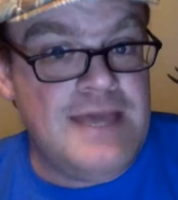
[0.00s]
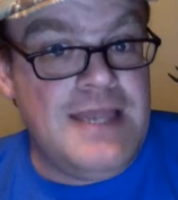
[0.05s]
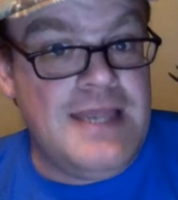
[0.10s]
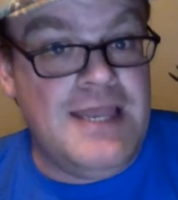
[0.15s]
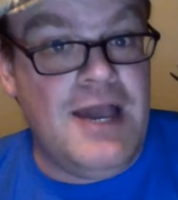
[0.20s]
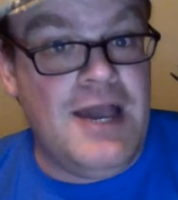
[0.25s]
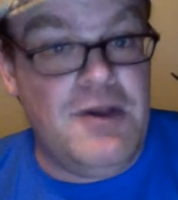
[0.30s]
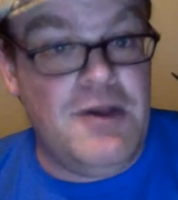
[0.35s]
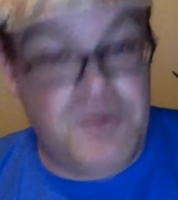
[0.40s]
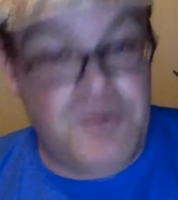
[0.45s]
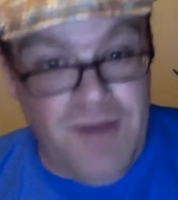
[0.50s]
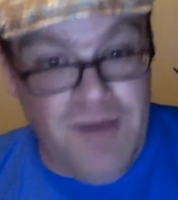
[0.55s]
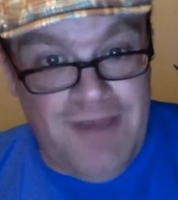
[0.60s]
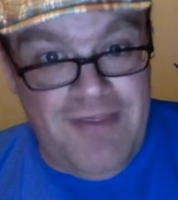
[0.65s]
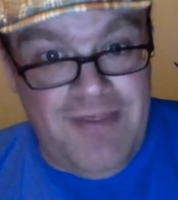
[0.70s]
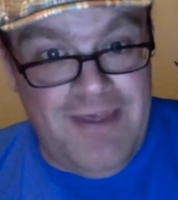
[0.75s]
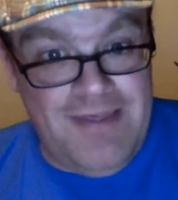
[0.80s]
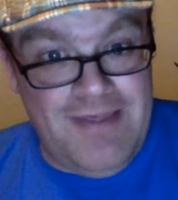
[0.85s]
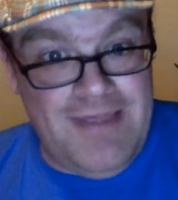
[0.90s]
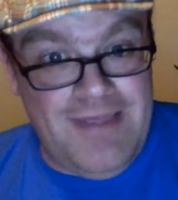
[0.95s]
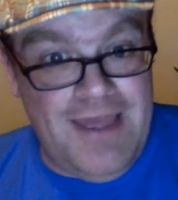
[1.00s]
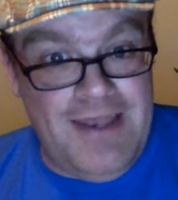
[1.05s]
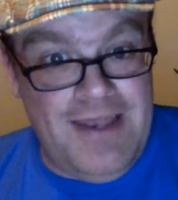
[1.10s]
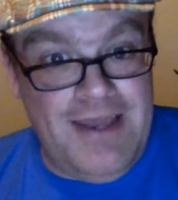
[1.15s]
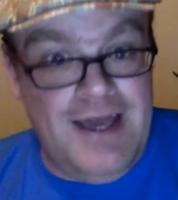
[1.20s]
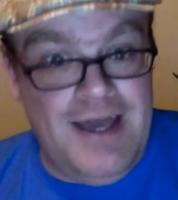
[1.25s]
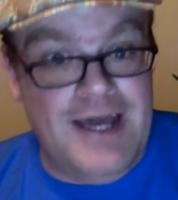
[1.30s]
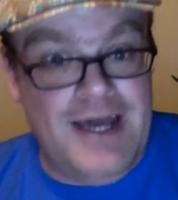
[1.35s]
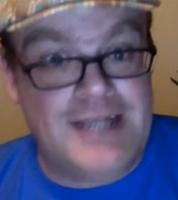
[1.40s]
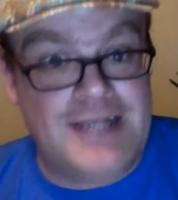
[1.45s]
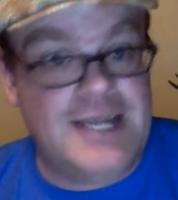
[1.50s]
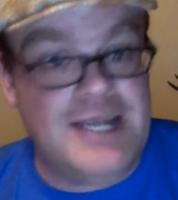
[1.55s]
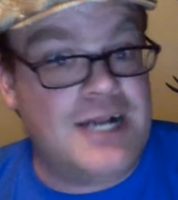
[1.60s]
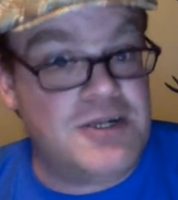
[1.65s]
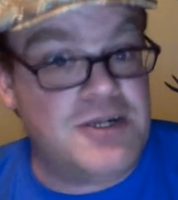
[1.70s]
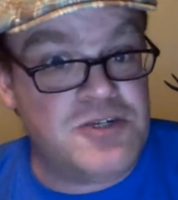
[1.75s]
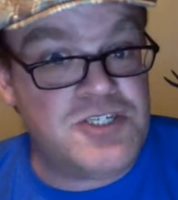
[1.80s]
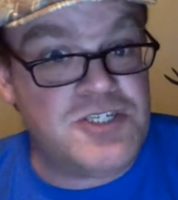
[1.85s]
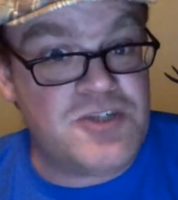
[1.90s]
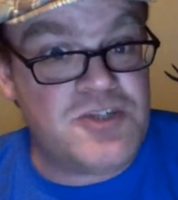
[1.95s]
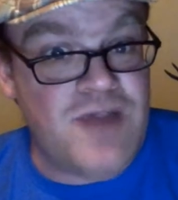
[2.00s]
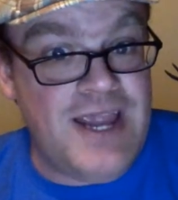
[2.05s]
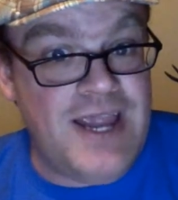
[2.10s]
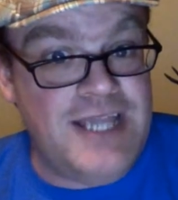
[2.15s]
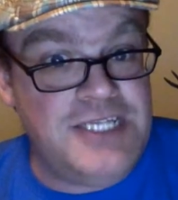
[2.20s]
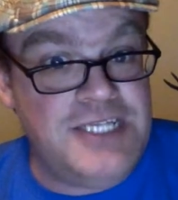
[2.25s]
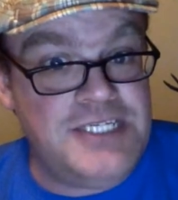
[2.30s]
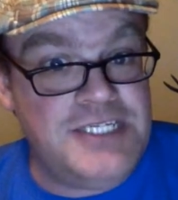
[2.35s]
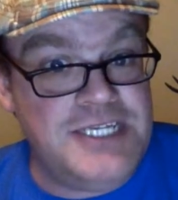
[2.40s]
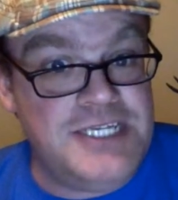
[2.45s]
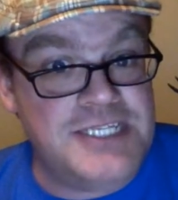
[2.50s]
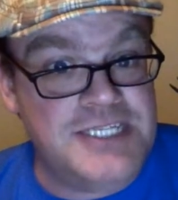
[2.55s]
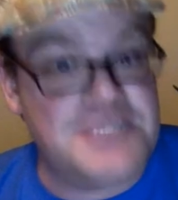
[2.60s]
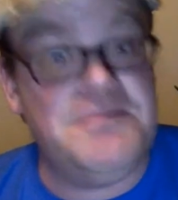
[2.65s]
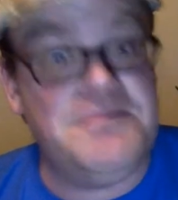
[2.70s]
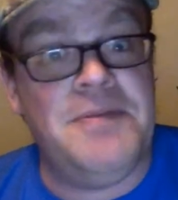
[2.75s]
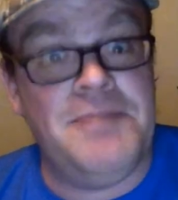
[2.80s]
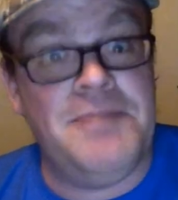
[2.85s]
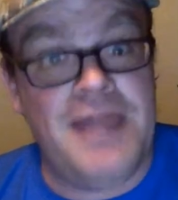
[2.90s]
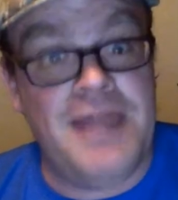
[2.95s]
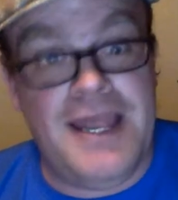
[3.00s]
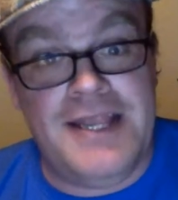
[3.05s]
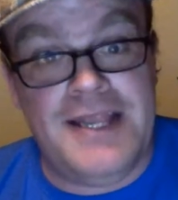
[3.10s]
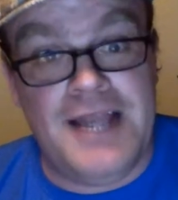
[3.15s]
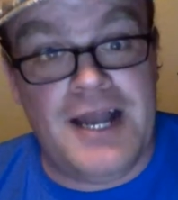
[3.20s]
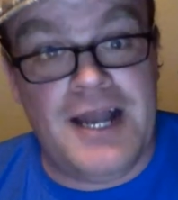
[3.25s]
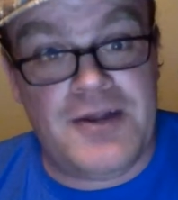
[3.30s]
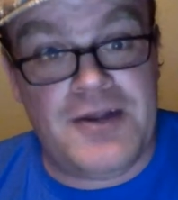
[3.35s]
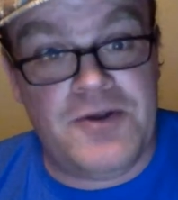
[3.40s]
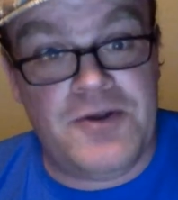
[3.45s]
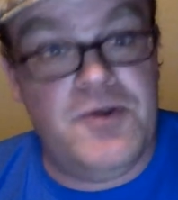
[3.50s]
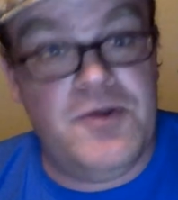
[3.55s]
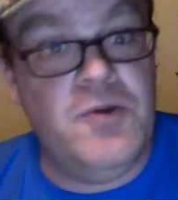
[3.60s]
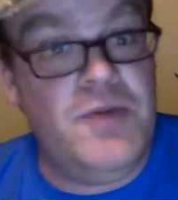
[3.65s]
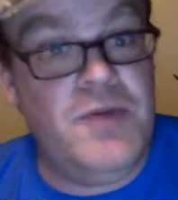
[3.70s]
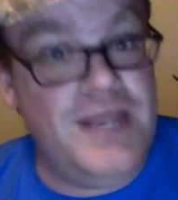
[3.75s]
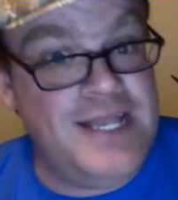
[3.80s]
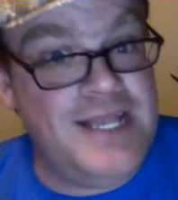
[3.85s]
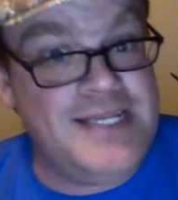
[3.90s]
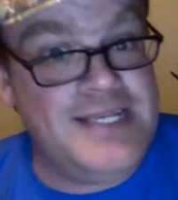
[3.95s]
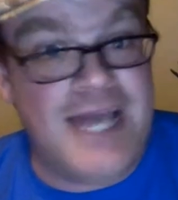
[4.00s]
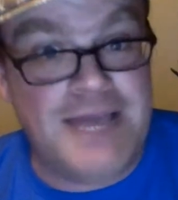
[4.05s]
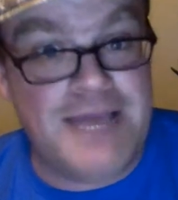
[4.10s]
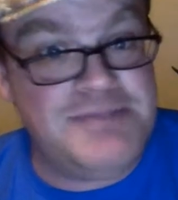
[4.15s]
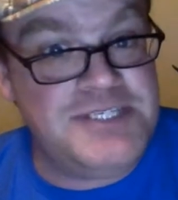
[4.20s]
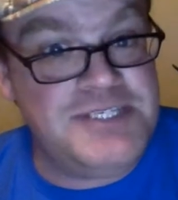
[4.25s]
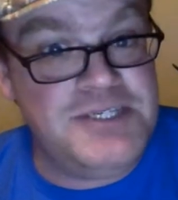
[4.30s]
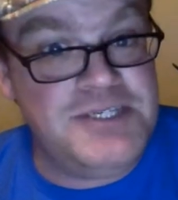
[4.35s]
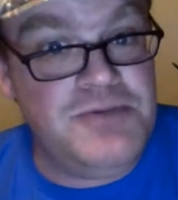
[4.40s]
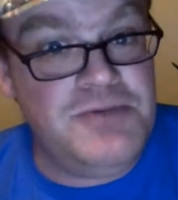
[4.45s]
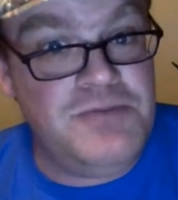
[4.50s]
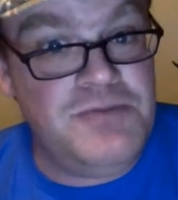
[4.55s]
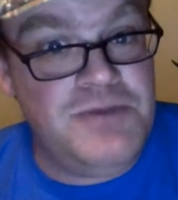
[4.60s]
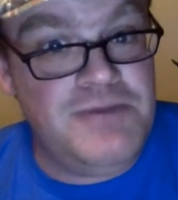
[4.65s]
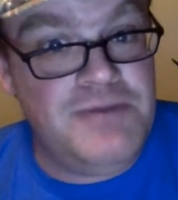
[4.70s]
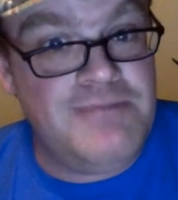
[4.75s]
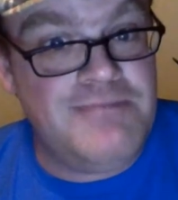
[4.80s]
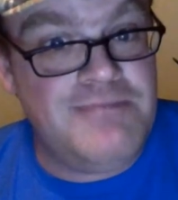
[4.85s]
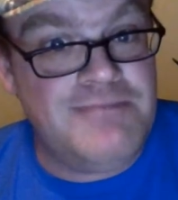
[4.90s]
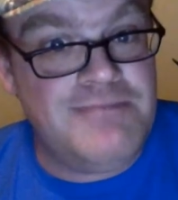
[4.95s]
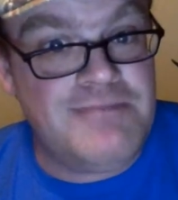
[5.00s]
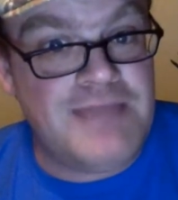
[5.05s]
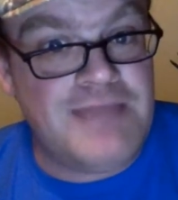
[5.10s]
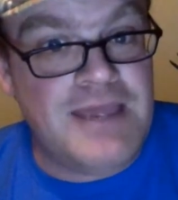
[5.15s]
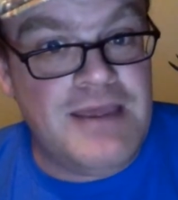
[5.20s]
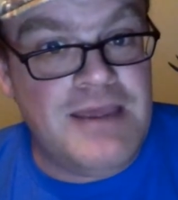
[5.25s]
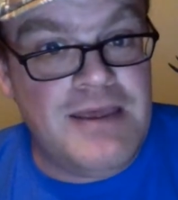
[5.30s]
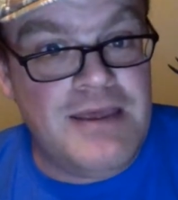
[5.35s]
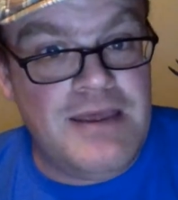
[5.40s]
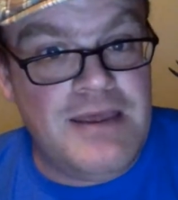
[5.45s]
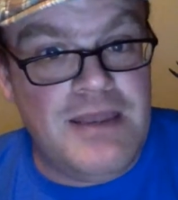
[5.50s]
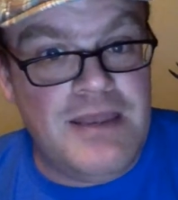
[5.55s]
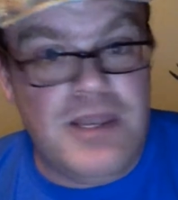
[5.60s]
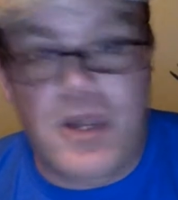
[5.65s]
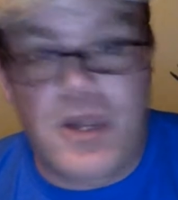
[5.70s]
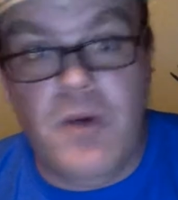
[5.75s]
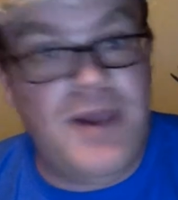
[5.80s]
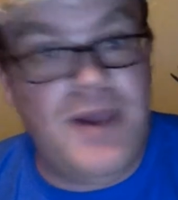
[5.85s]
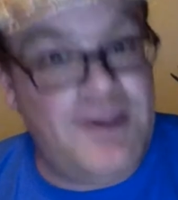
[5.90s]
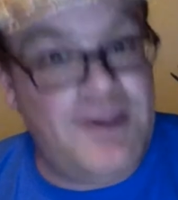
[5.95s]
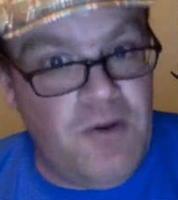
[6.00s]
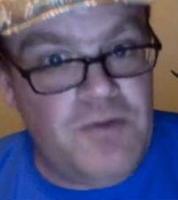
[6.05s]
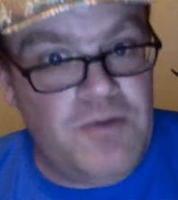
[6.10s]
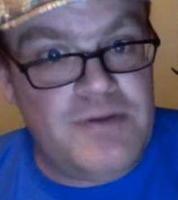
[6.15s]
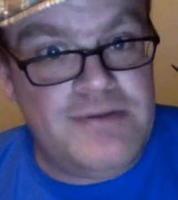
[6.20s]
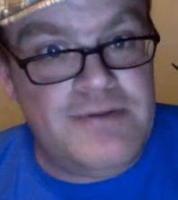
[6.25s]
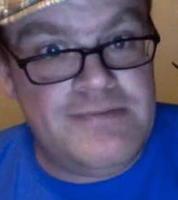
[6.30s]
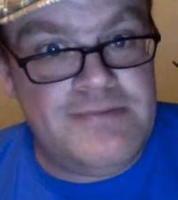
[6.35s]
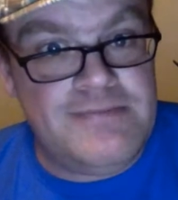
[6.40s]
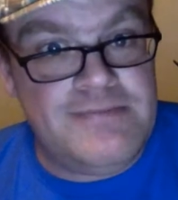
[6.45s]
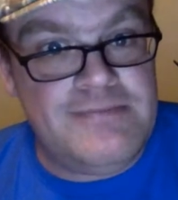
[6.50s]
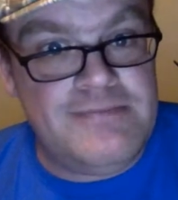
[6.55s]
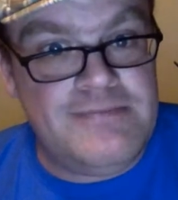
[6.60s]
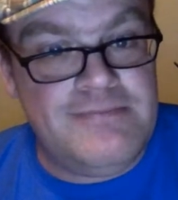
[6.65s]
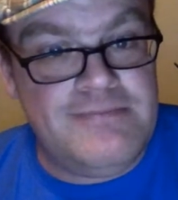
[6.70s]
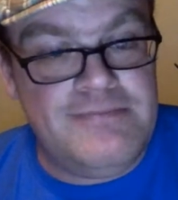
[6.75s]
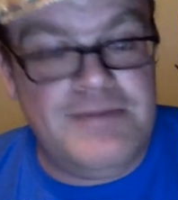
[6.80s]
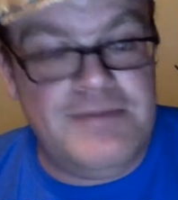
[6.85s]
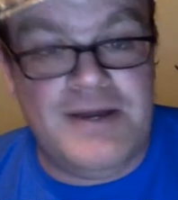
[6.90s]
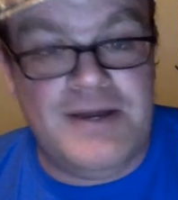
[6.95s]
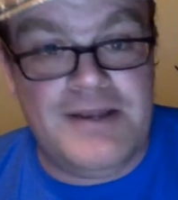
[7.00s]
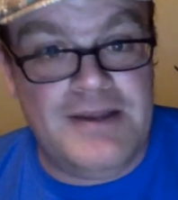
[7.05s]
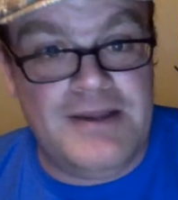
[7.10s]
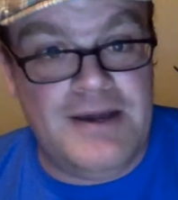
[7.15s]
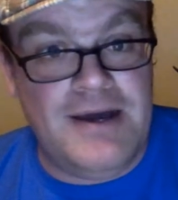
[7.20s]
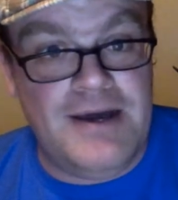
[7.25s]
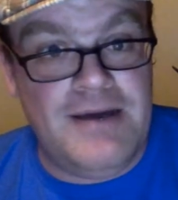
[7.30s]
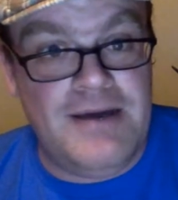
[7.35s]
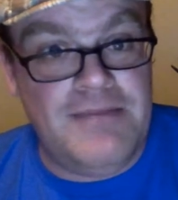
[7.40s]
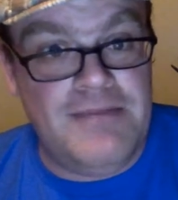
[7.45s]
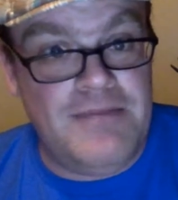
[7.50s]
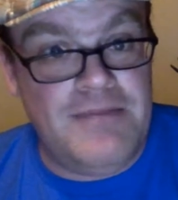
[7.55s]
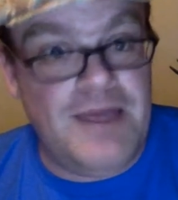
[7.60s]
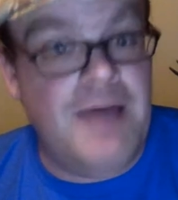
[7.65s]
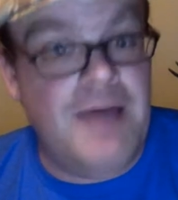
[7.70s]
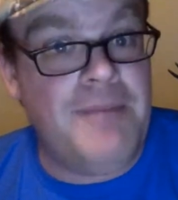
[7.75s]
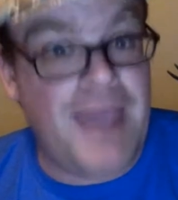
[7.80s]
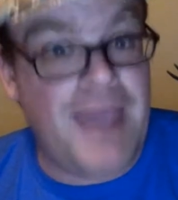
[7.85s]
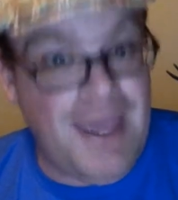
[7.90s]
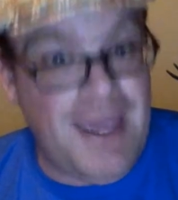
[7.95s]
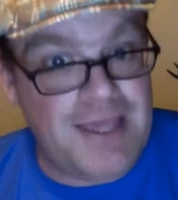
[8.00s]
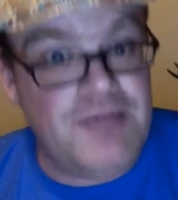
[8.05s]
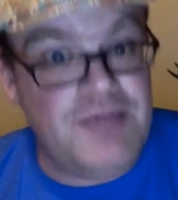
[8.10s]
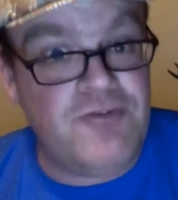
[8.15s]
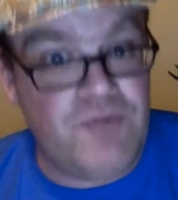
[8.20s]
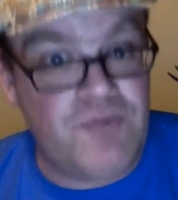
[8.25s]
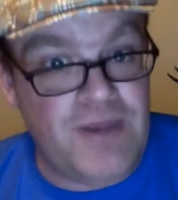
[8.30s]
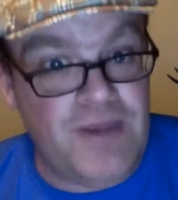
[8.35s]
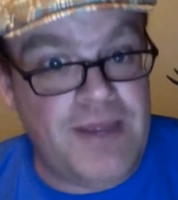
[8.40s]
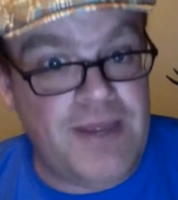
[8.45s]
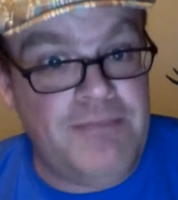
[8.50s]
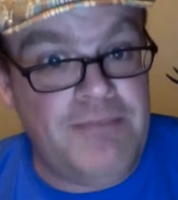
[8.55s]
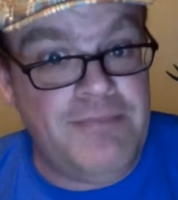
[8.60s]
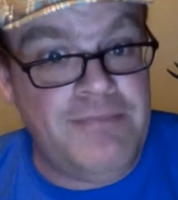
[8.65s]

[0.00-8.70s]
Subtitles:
Now, do I think that Doctor Strange is going to be playing Doctor Who anytime soon? No, I don't. But a man can dream.